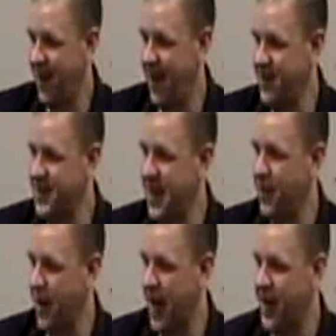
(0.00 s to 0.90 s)
And you say,
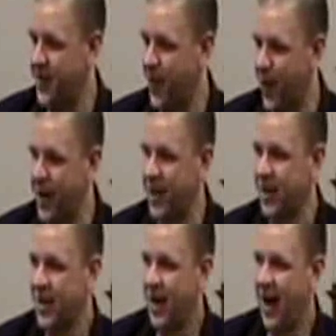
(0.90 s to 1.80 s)
what kind of warning?
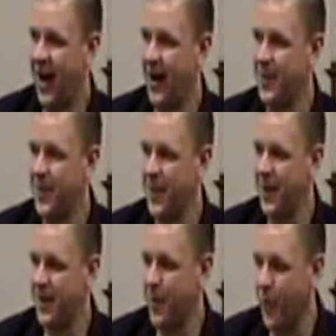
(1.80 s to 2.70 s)
Uh,
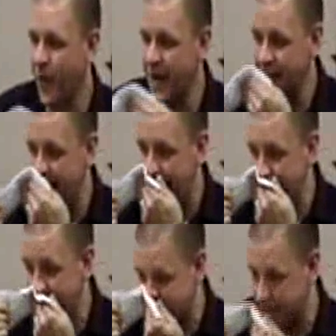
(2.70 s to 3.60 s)
the warning
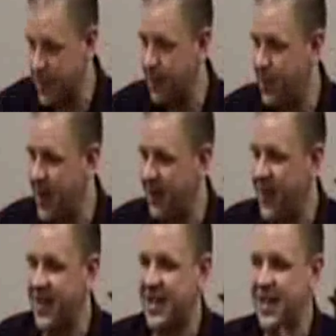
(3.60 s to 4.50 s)
that, that some of the
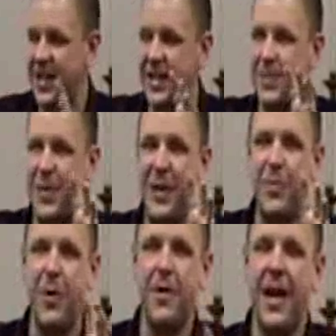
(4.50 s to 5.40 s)
benefits that, that, that
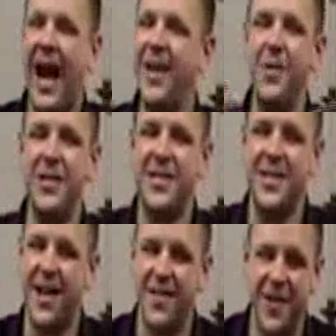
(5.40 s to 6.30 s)
people, I know this
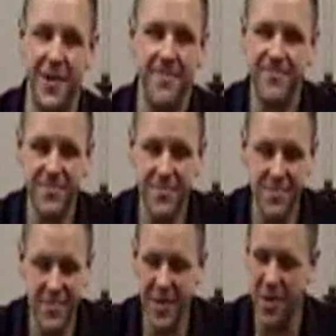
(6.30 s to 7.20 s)
is none of you,
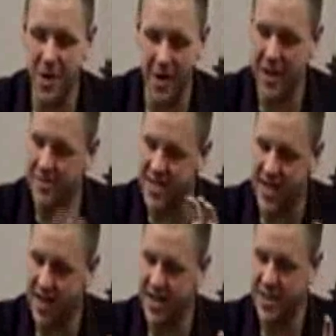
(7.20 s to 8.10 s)
so don't hear me
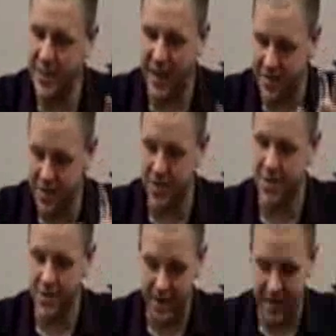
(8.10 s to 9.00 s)
saying this about you.
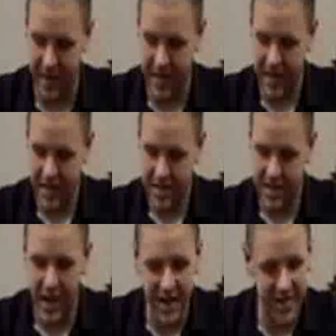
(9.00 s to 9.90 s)

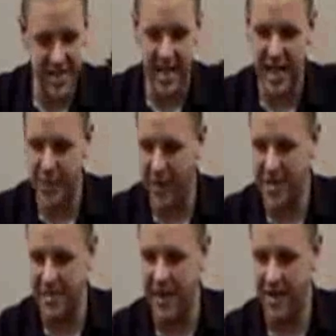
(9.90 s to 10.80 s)
None of this next
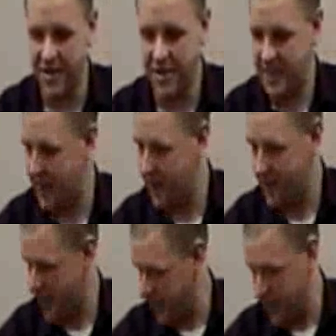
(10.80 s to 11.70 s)
part's about you. It's about
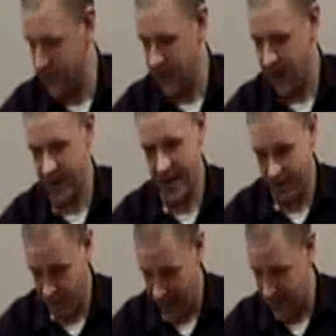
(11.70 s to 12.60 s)
the people that aren't here.
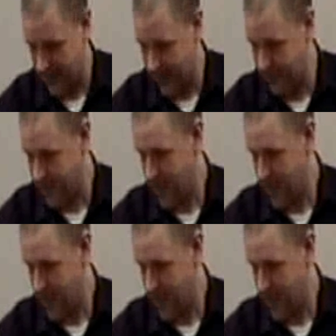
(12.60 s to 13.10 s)
And um,